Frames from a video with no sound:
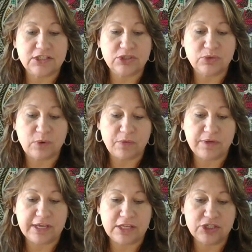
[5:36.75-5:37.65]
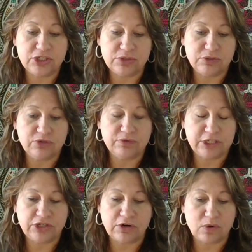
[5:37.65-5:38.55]
into what we can do to
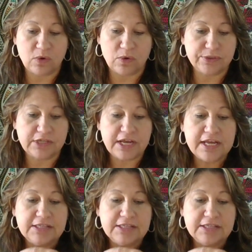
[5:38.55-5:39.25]
reach our goals,